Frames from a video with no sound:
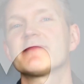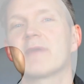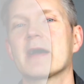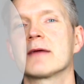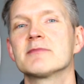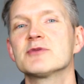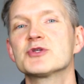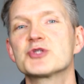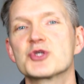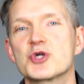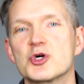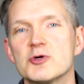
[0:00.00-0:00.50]
of my
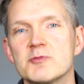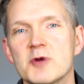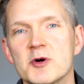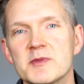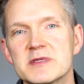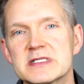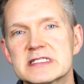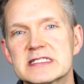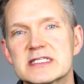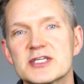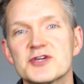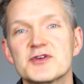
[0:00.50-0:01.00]
Musical
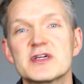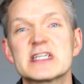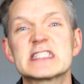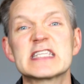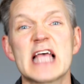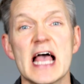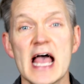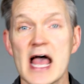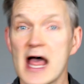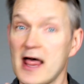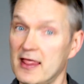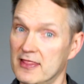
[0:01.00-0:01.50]
Moments series.
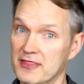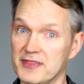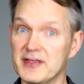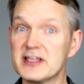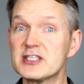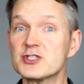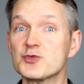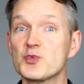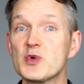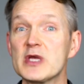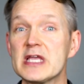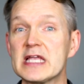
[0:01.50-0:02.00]

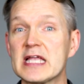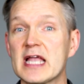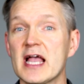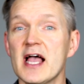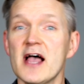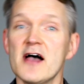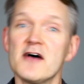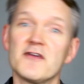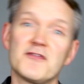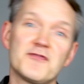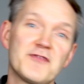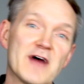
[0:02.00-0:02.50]
This week,
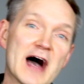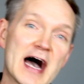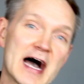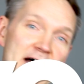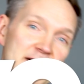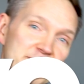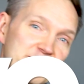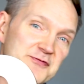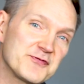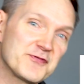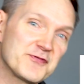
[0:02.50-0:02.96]
5